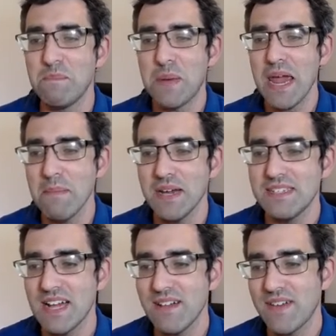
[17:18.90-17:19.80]
paint
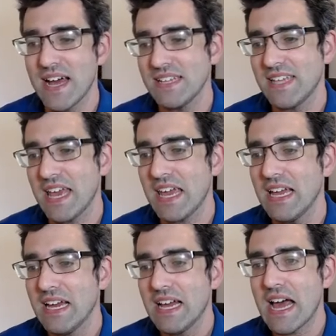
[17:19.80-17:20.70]
myself as a
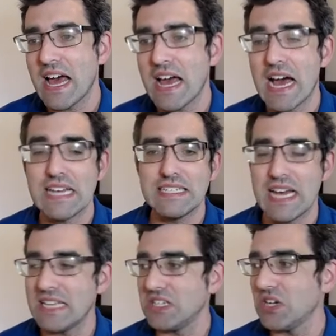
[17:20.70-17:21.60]

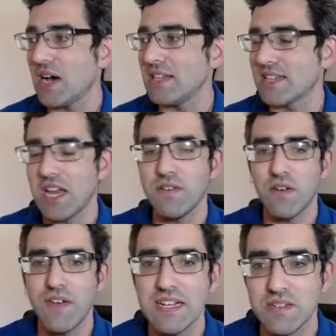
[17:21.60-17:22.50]
as you know, as kind of a
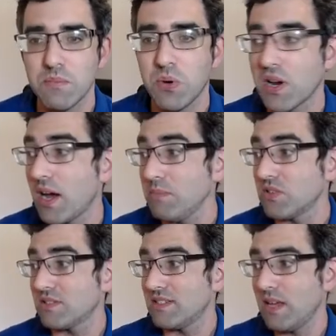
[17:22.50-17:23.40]
victim, but I'm
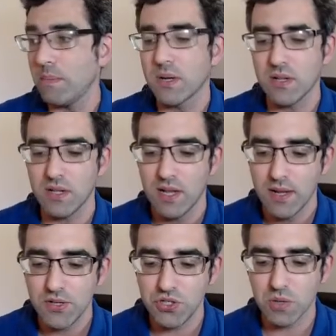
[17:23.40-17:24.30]
just a typical young